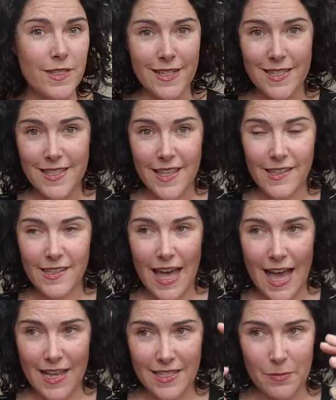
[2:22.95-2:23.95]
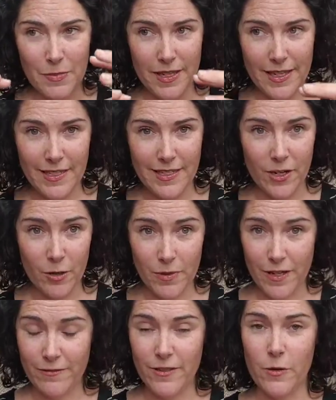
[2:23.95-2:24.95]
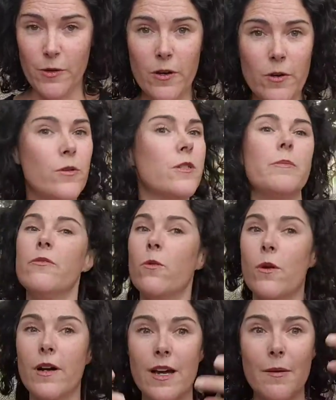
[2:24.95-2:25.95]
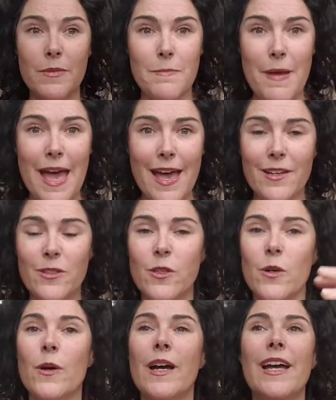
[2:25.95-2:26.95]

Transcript: and it's the last place that our blood flow goes before it comes back. So